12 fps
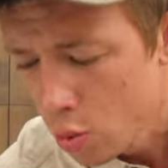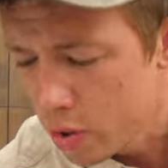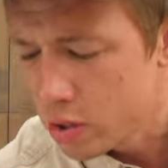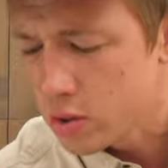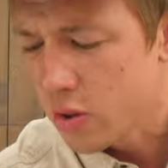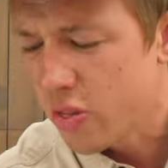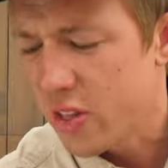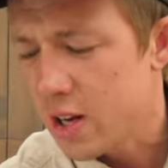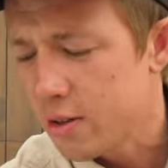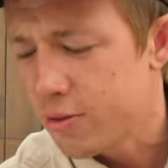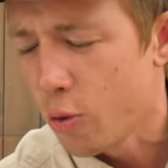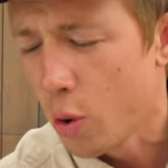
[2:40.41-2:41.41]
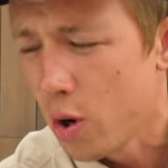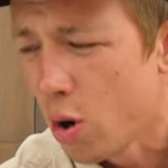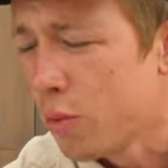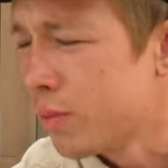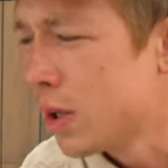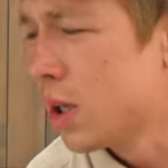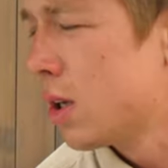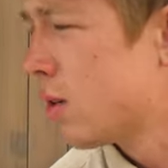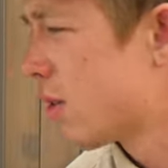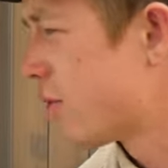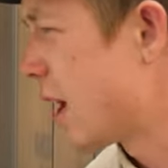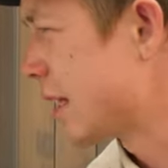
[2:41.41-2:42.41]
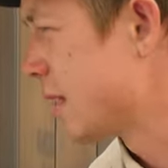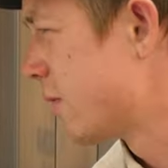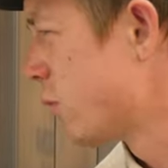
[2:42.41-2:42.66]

we use a thin foil, reflective